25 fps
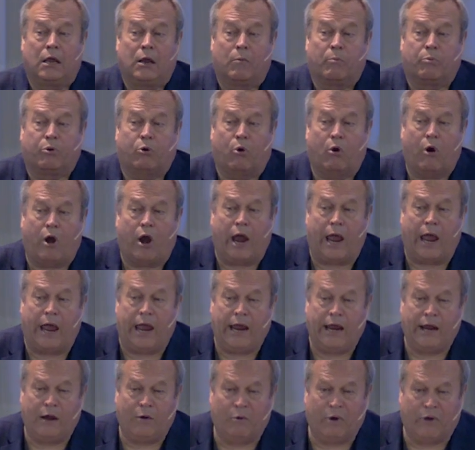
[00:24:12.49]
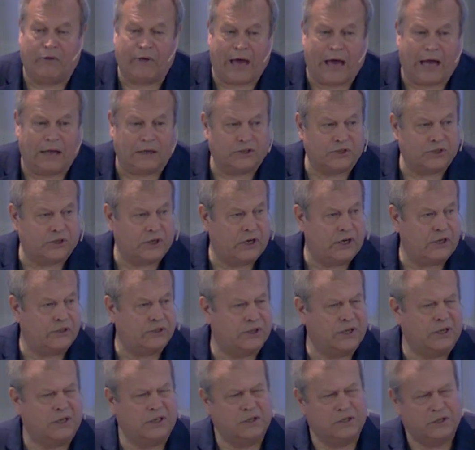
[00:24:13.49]
Praying without
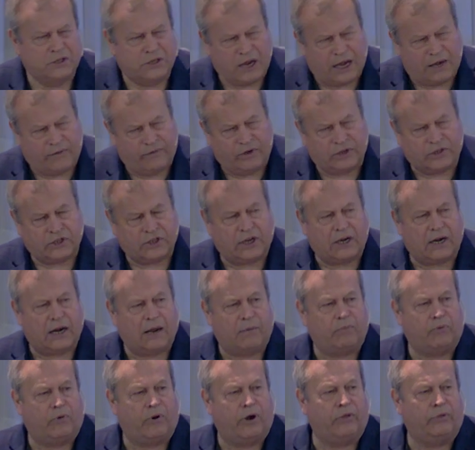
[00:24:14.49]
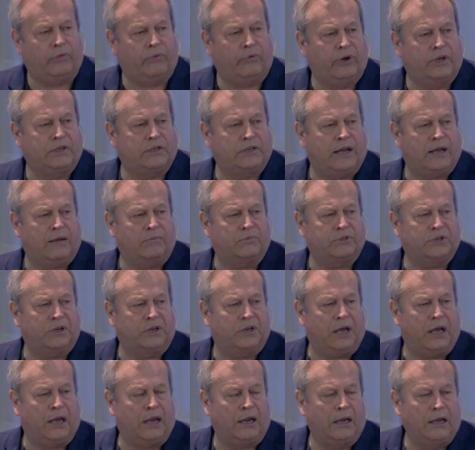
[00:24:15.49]
ceasing. David said, I pray three times a
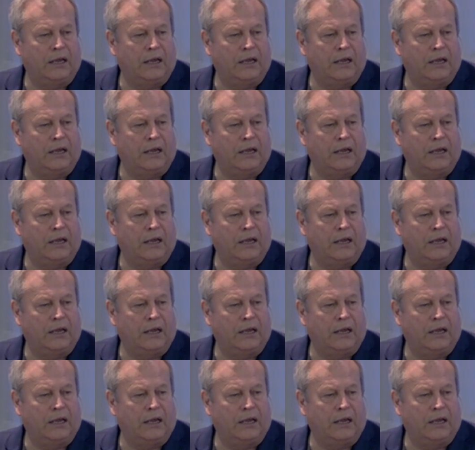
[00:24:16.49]
day.